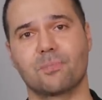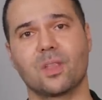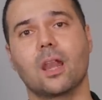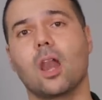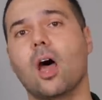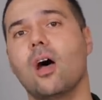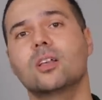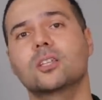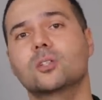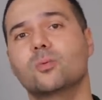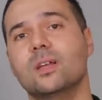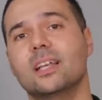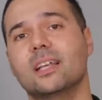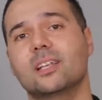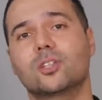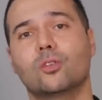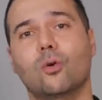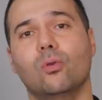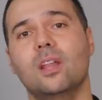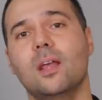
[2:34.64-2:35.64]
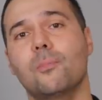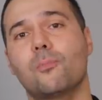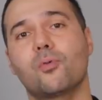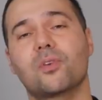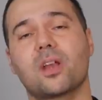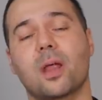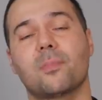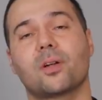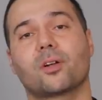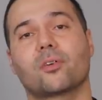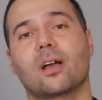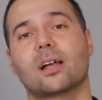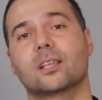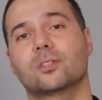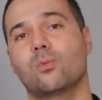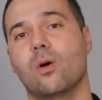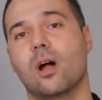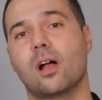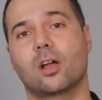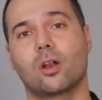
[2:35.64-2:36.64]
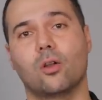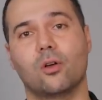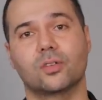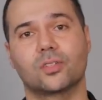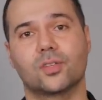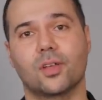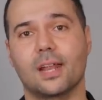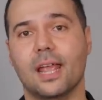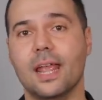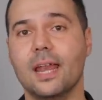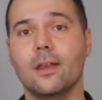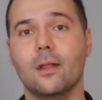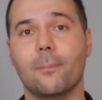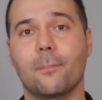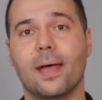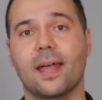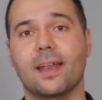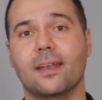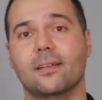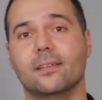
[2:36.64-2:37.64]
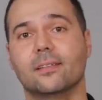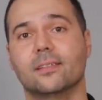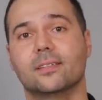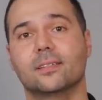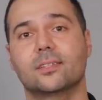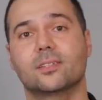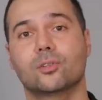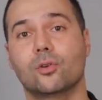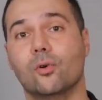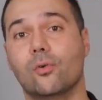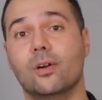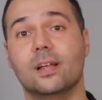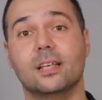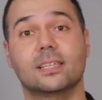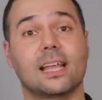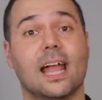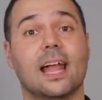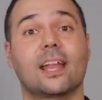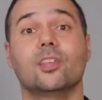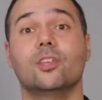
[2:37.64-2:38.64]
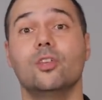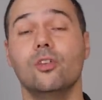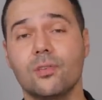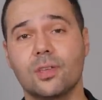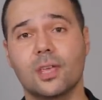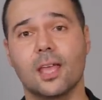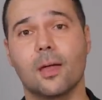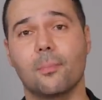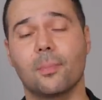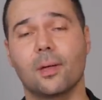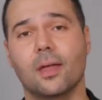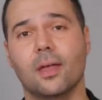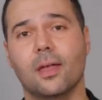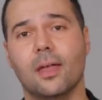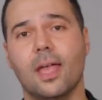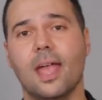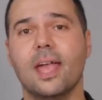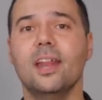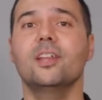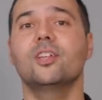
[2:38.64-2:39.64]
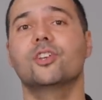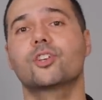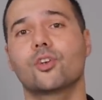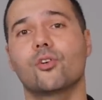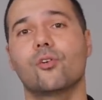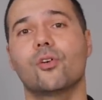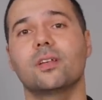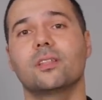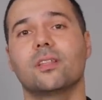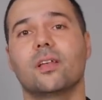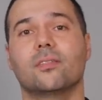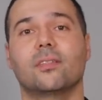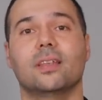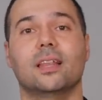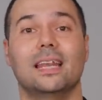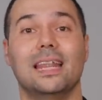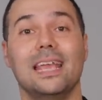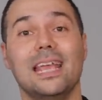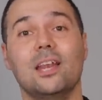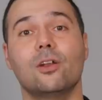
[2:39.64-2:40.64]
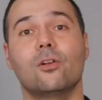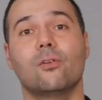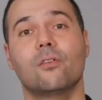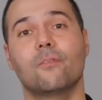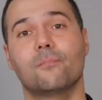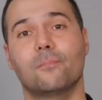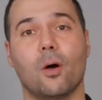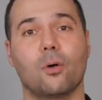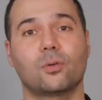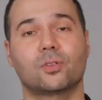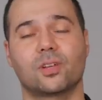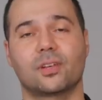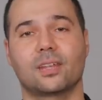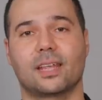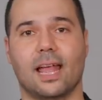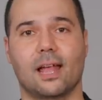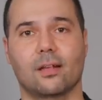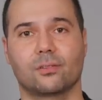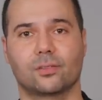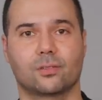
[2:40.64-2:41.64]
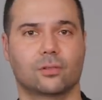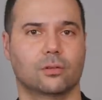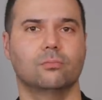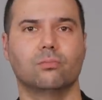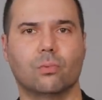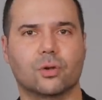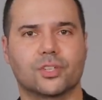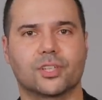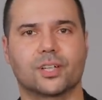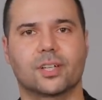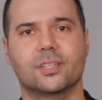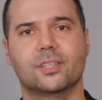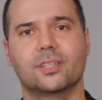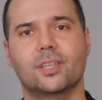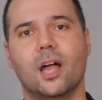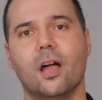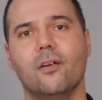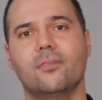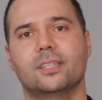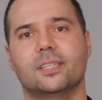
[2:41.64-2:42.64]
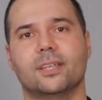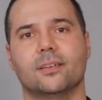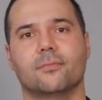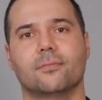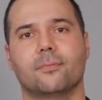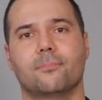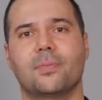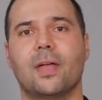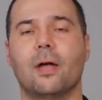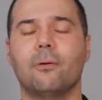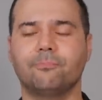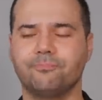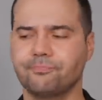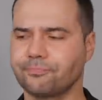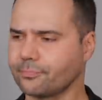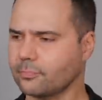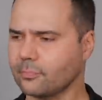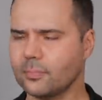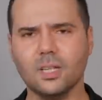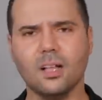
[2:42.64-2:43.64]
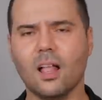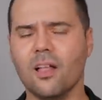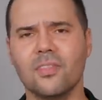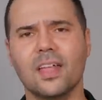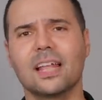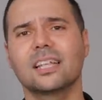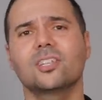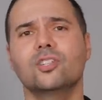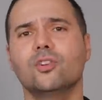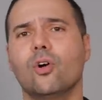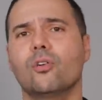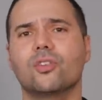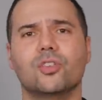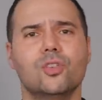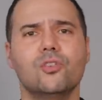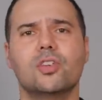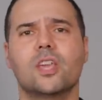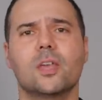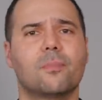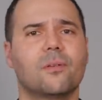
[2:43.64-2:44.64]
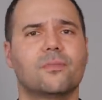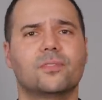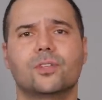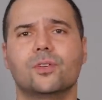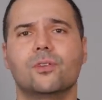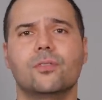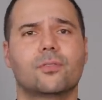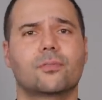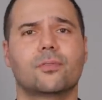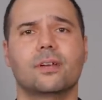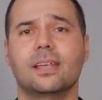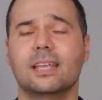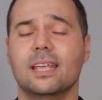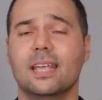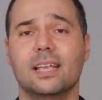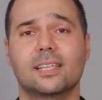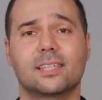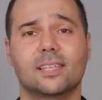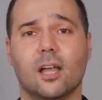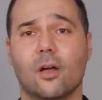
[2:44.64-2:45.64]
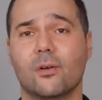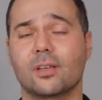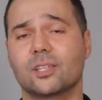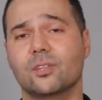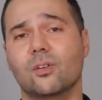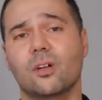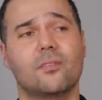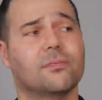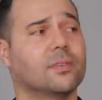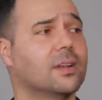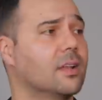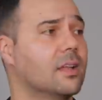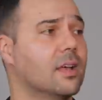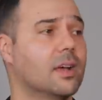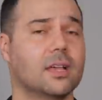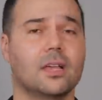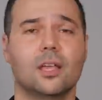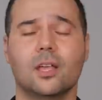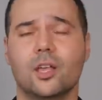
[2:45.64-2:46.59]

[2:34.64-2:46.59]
Last week saw Liberal Democrats work alongside Independents, Tories and UKIP in ensuring that the leader of Bolton Council was a Conservative. Now, that's not UKIP of two, three years ago, it's not even the